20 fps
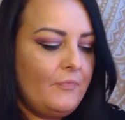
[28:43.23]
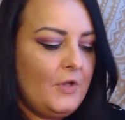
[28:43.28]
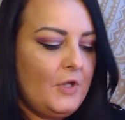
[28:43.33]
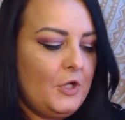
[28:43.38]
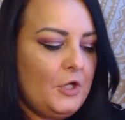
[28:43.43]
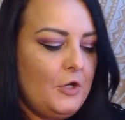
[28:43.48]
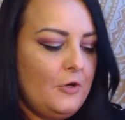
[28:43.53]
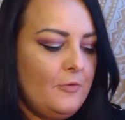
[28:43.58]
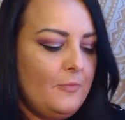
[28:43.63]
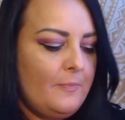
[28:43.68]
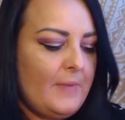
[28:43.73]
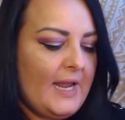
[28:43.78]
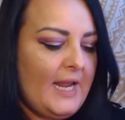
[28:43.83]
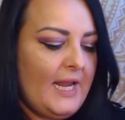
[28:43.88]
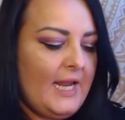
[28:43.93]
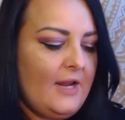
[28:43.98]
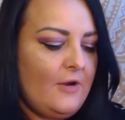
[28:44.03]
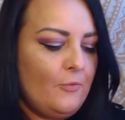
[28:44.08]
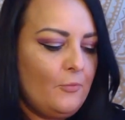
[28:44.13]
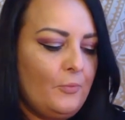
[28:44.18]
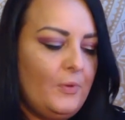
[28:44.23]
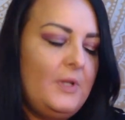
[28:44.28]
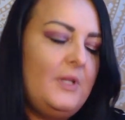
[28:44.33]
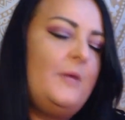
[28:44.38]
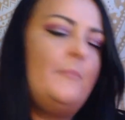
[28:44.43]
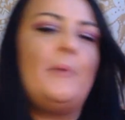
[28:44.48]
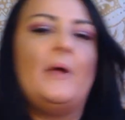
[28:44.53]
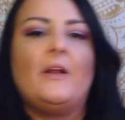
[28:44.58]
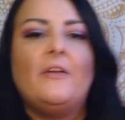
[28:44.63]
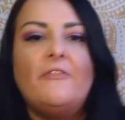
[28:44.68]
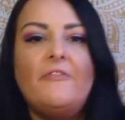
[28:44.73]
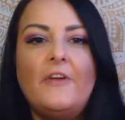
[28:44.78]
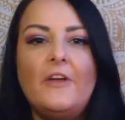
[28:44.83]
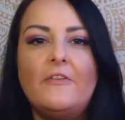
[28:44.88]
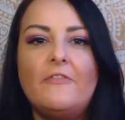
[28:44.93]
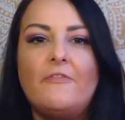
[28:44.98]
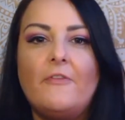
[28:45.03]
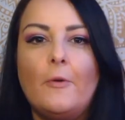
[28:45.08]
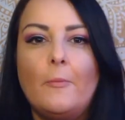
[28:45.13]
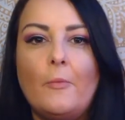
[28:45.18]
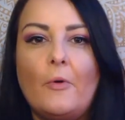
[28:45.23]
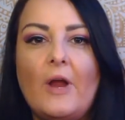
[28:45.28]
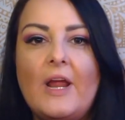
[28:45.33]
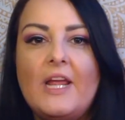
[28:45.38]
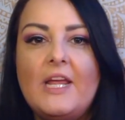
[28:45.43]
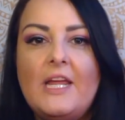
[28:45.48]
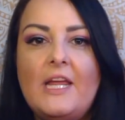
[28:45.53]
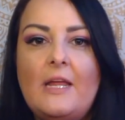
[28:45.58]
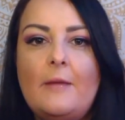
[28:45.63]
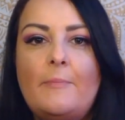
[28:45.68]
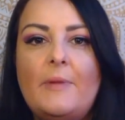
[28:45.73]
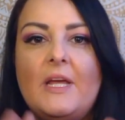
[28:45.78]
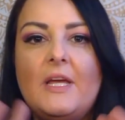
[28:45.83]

you may really benefit from Reiki